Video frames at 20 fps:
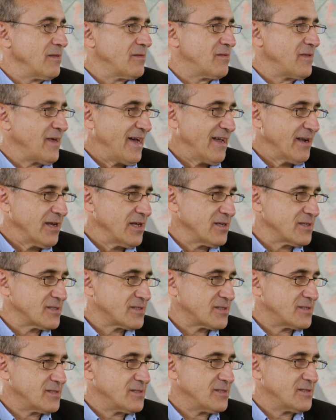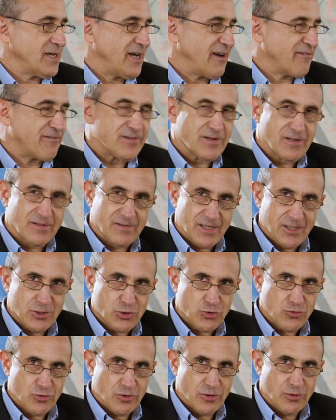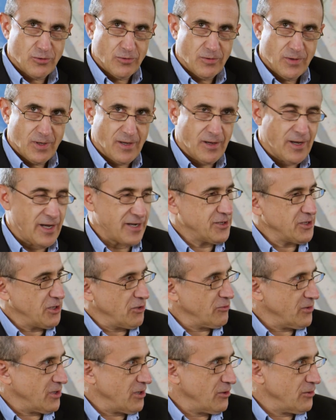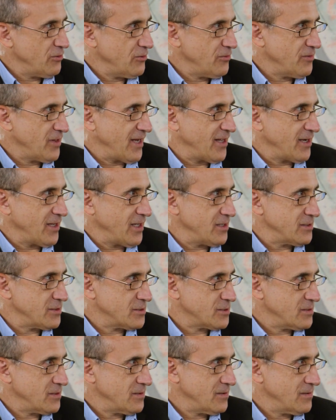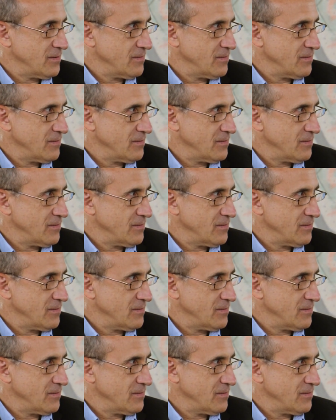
That is definitely true. I don't know who that is.